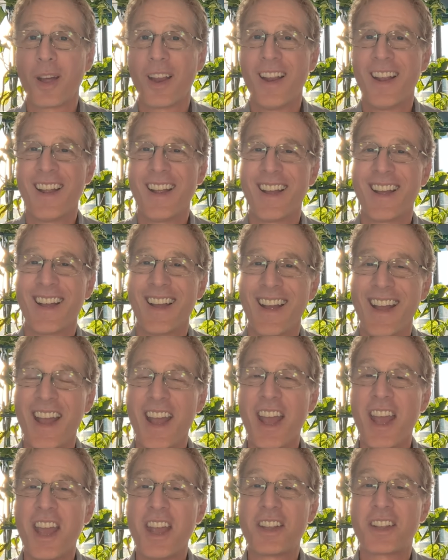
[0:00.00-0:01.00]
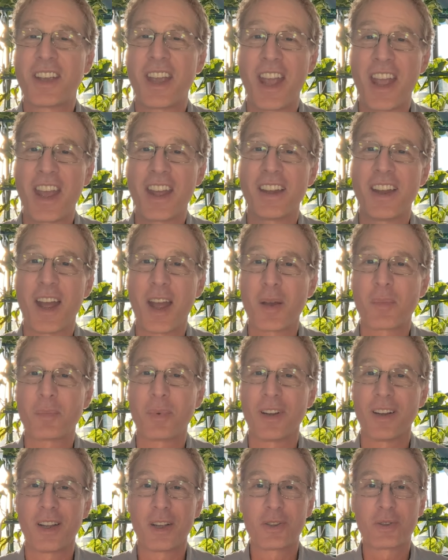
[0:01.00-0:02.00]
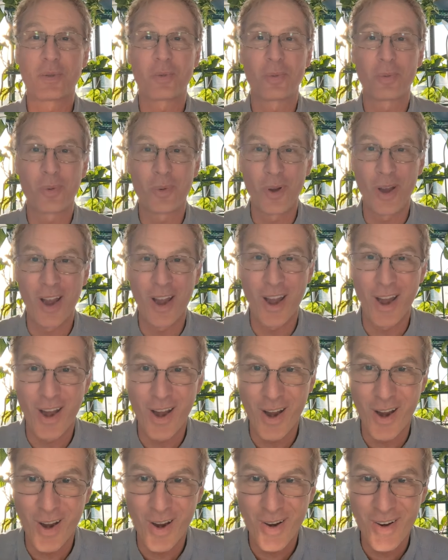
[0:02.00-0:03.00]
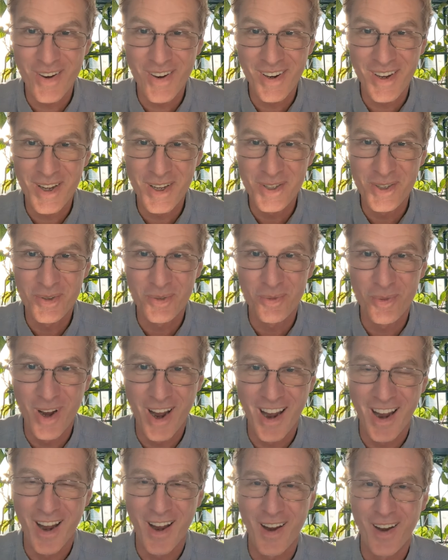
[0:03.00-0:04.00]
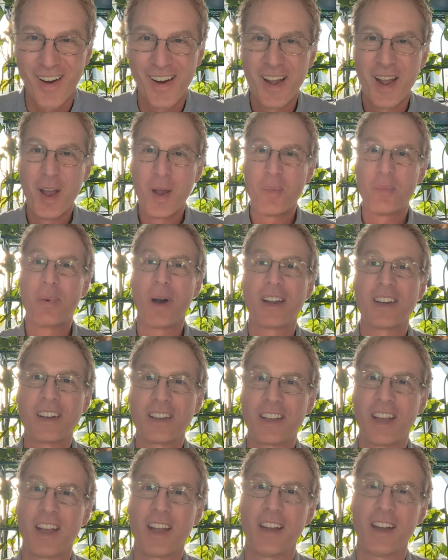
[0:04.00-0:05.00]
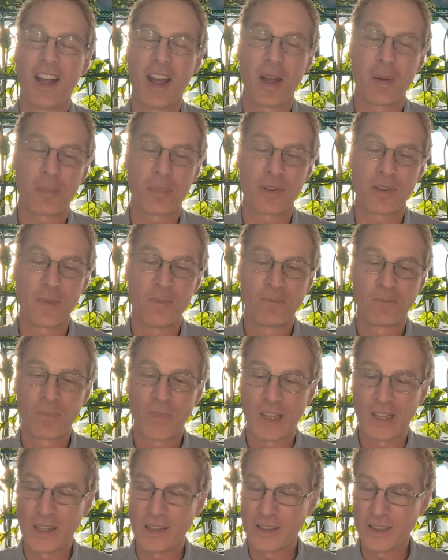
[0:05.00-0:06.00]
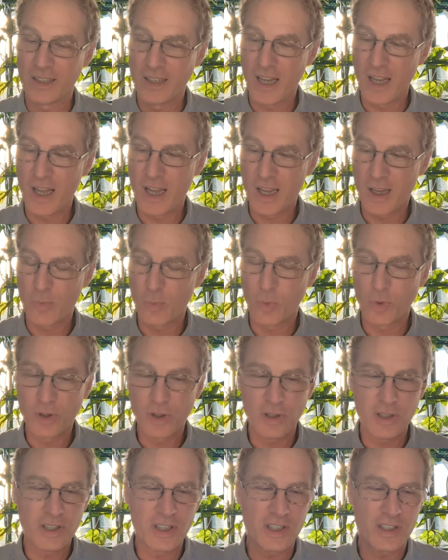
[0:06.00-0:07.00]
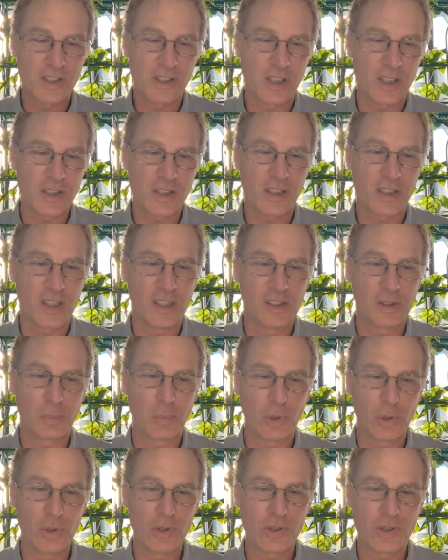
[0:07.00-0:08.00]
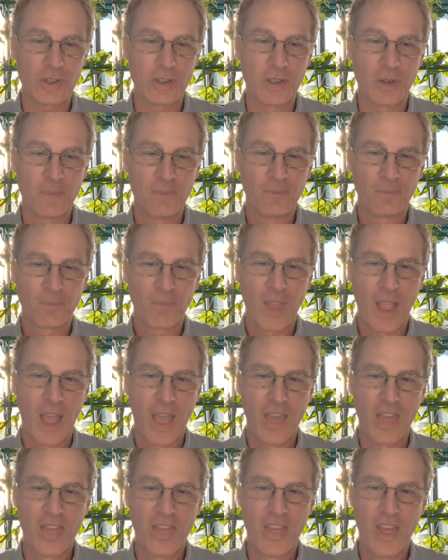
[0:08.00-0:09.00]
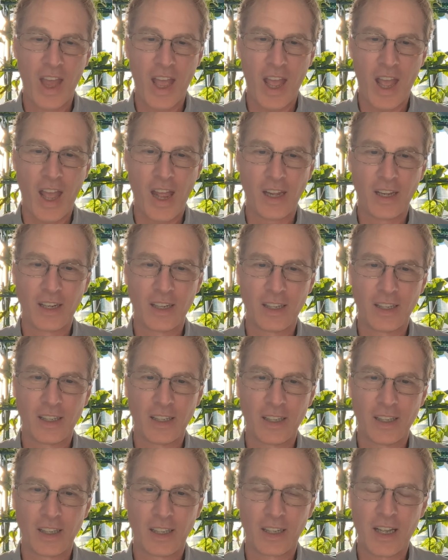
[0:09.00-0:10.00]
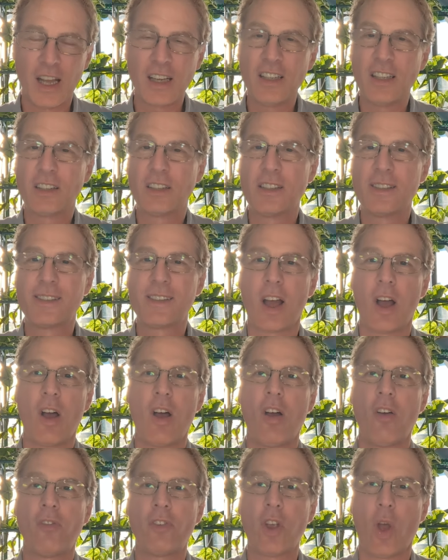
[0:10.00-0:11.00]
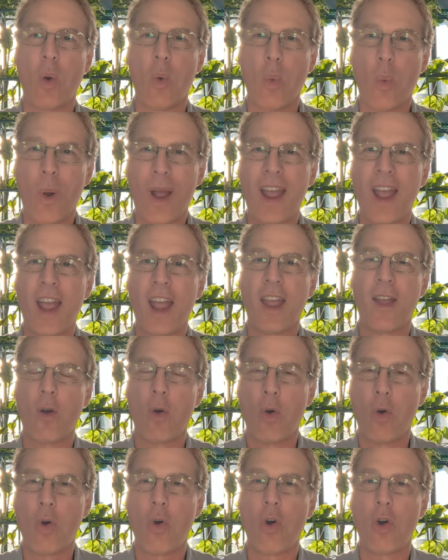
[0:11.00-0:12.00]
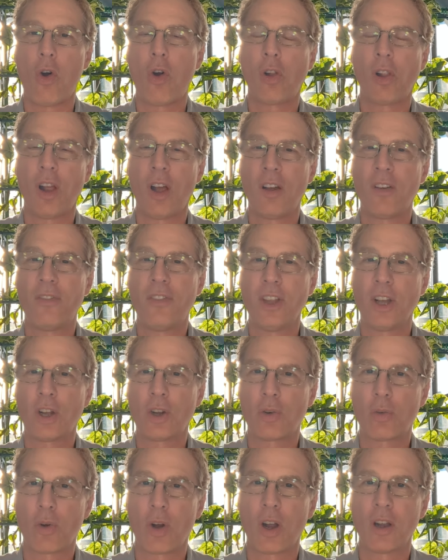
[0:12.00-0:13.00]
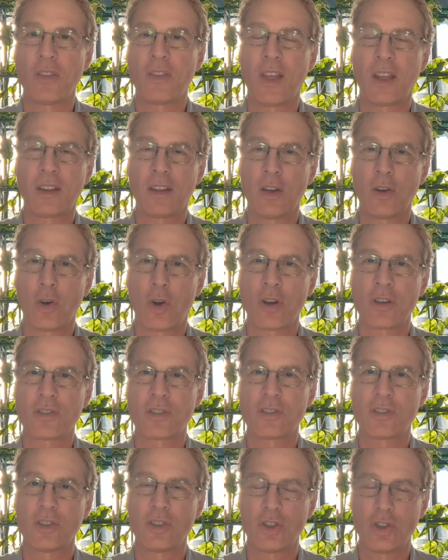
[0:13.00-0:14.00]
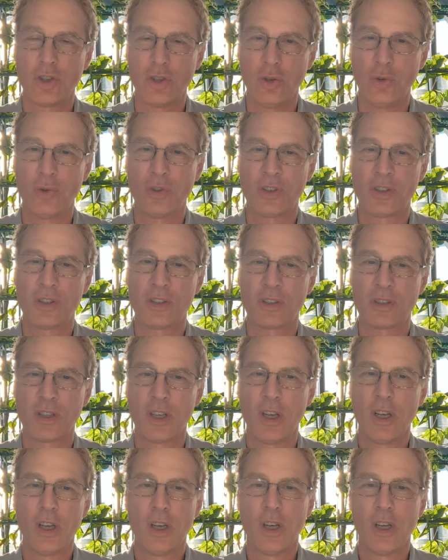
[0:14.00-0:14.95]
But it can happen. It's rare. It's rare, but it can happen. So today we're going to discuss a kind of person that kind of dissolves away all of the crud that the narcissist uses